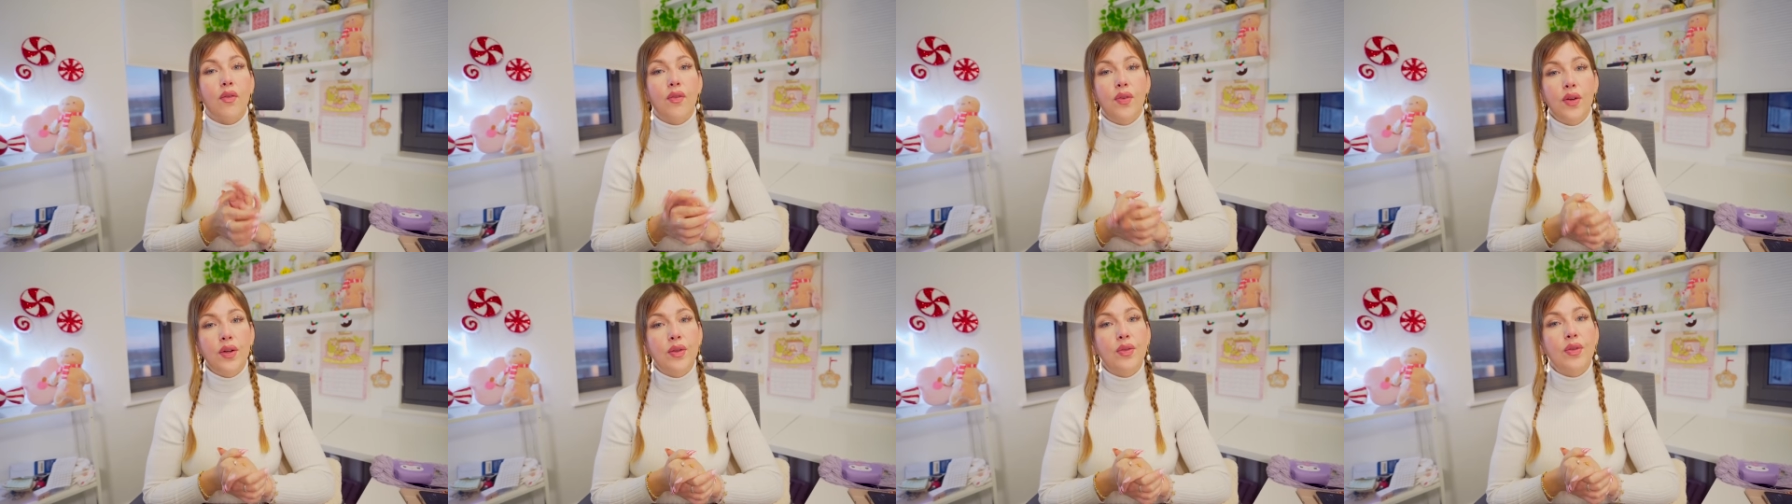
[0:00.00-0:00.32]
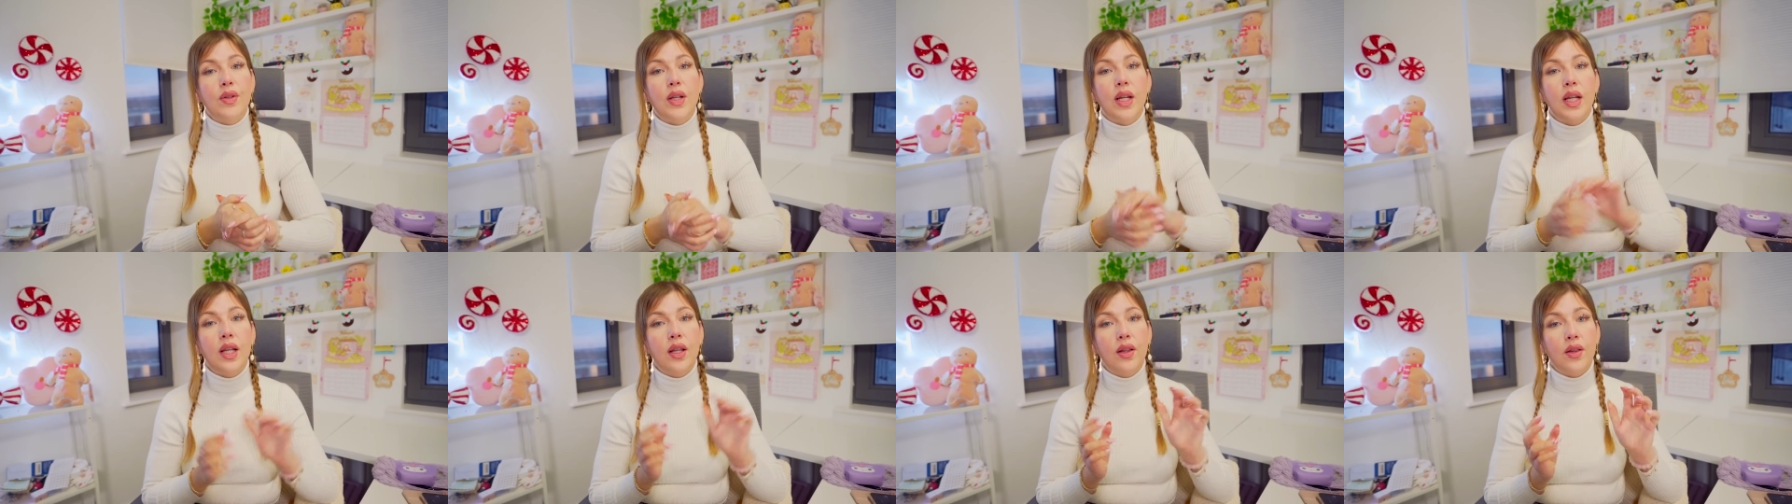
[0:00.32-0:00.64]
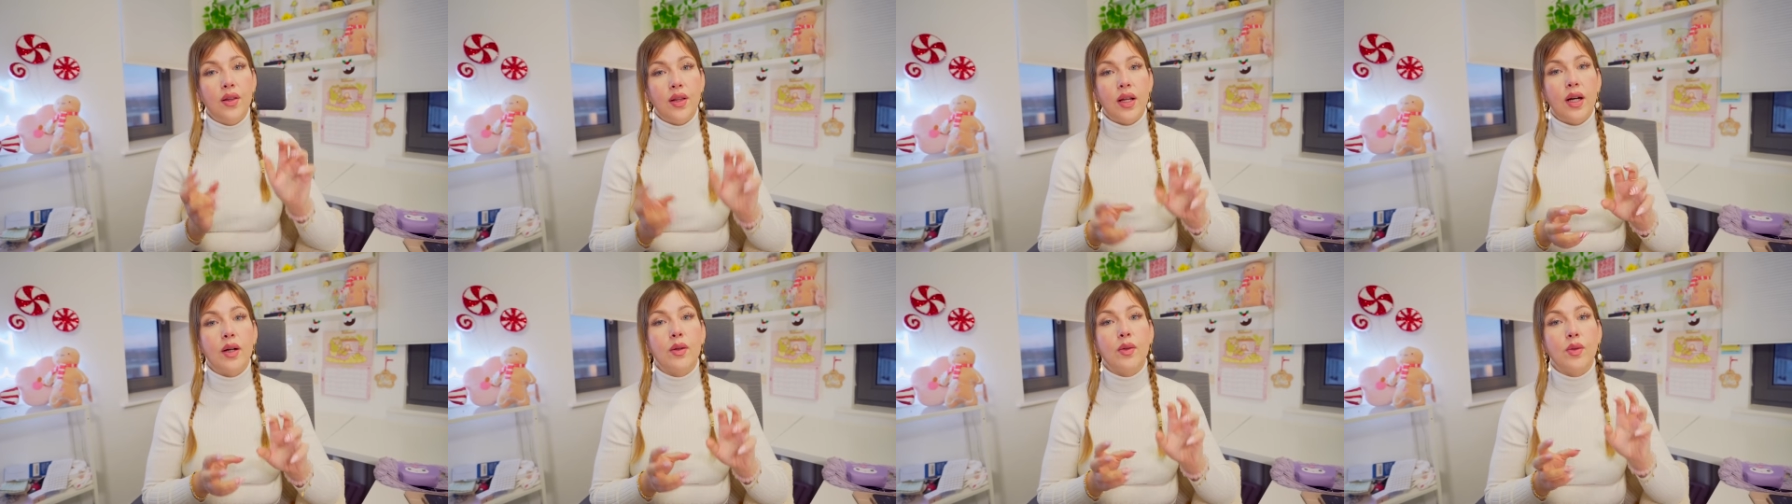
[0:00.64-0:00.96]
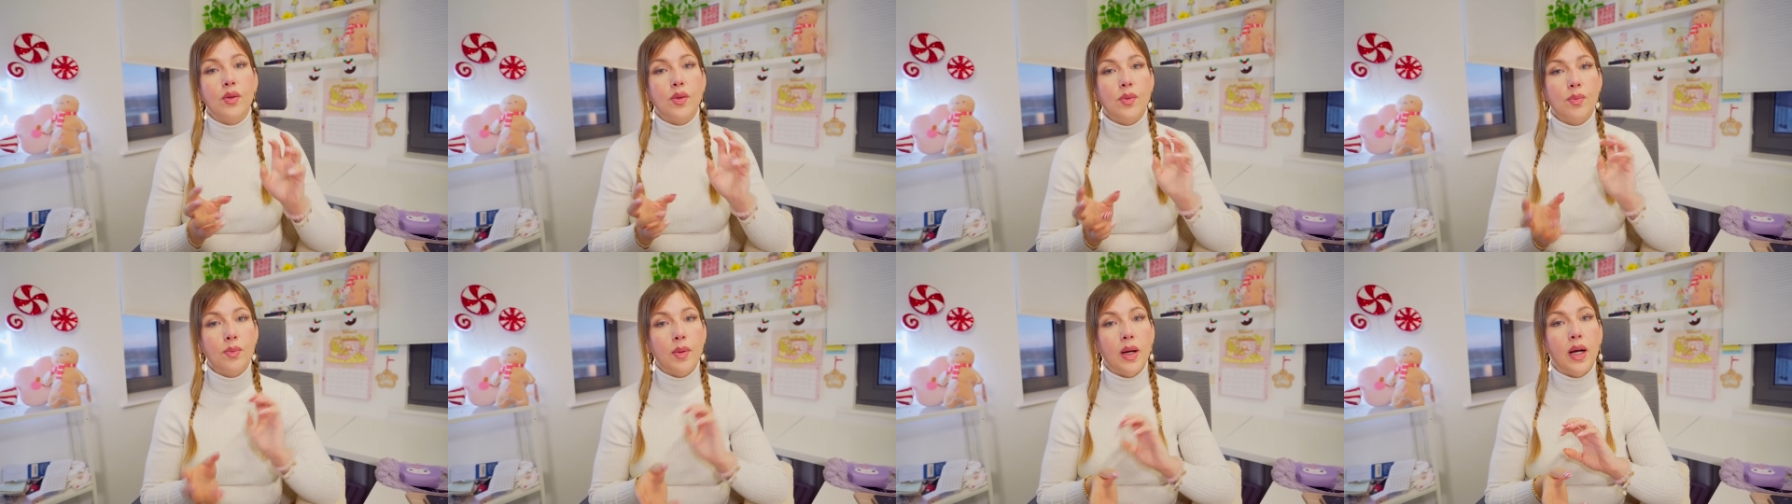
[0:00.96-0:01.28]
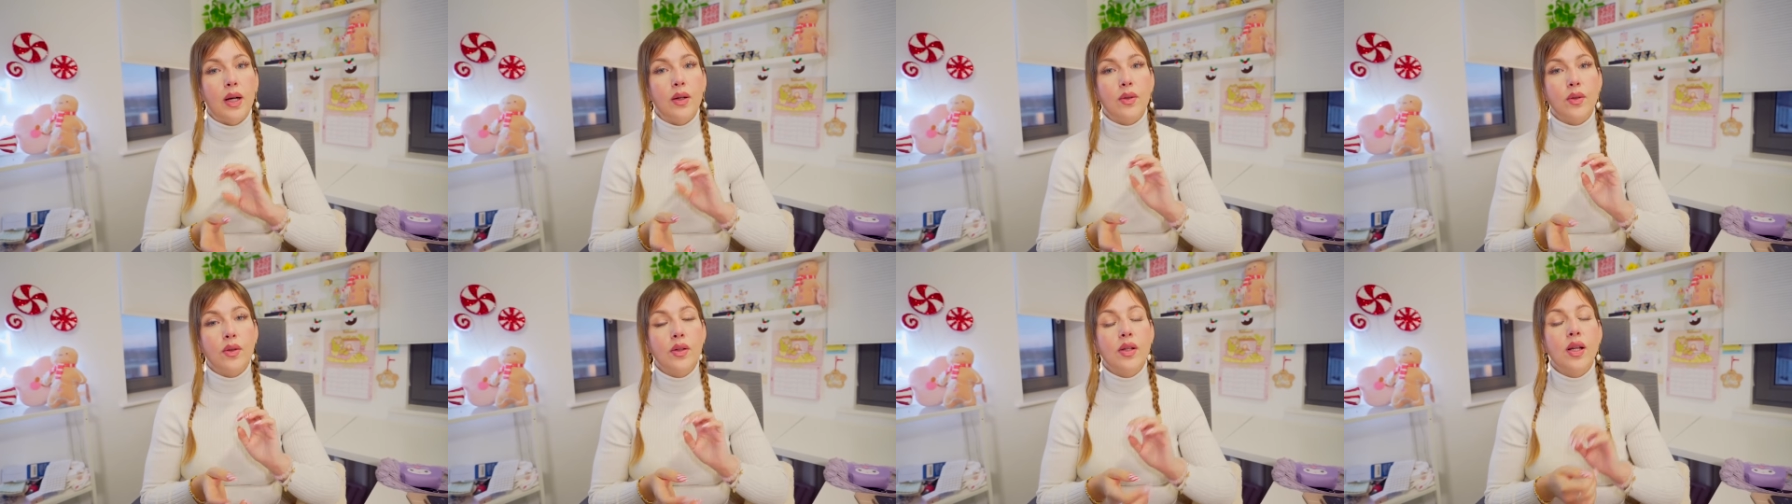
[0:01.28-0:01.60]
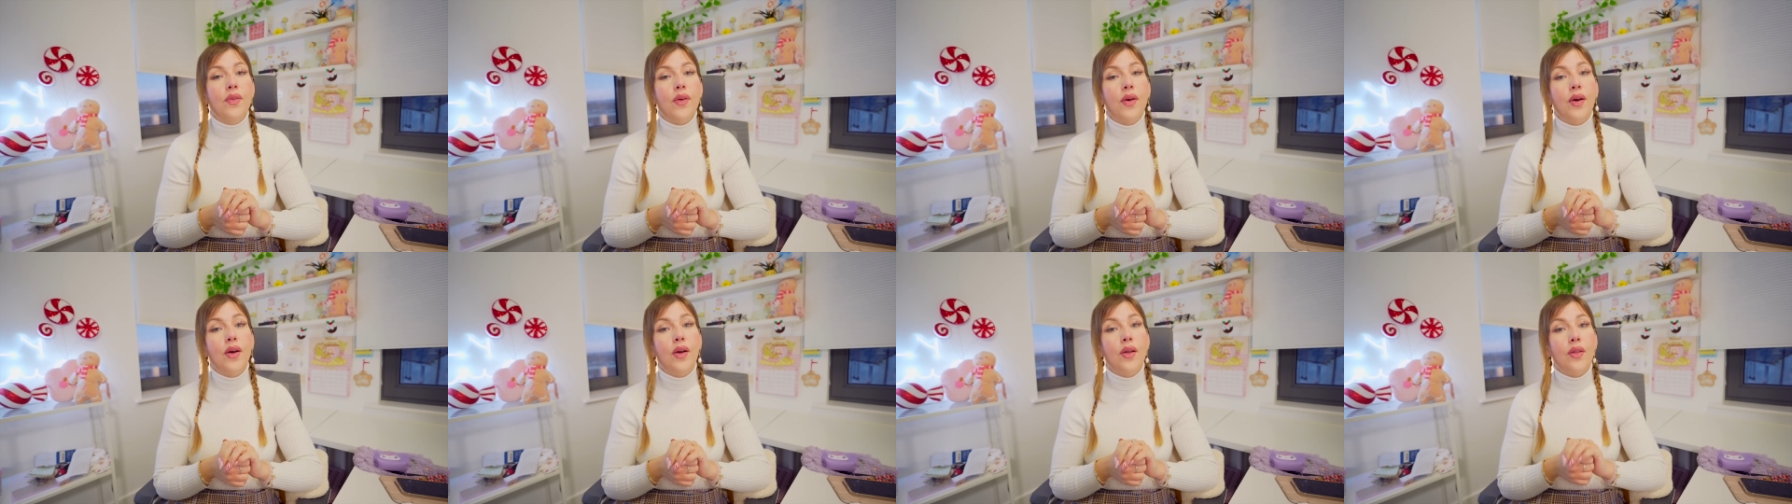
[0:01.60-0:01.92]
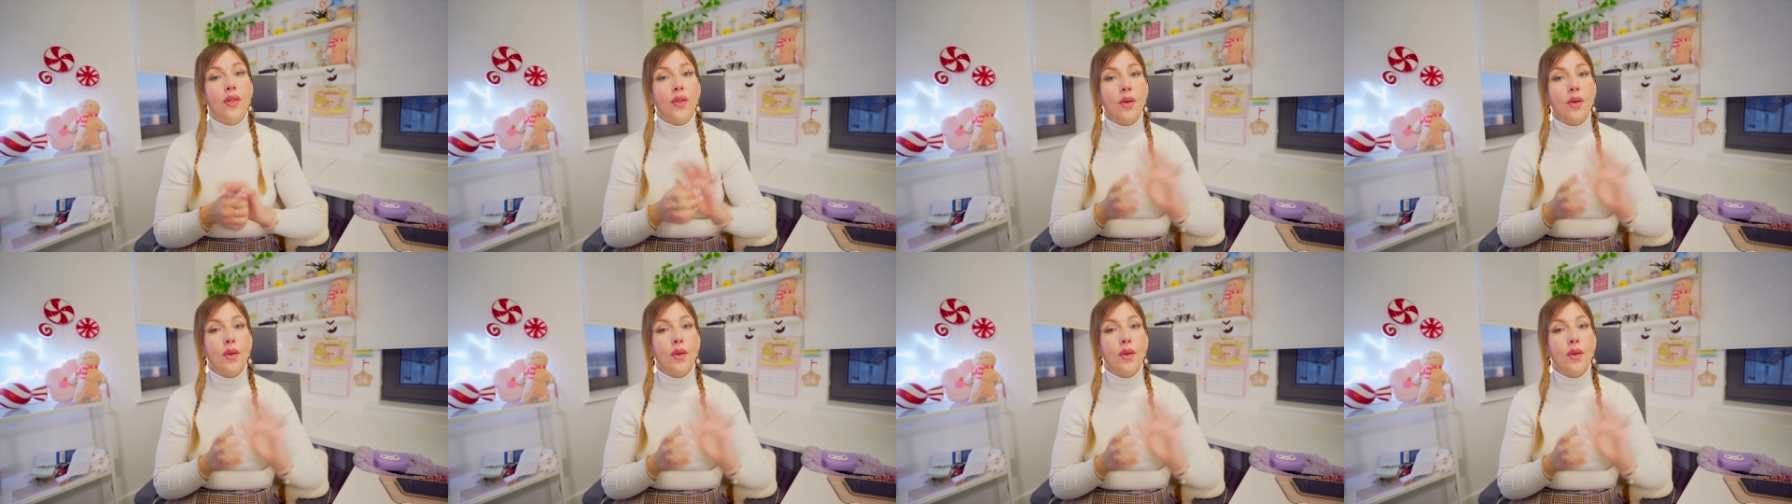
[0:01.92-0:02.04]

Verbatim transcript: £15,000 for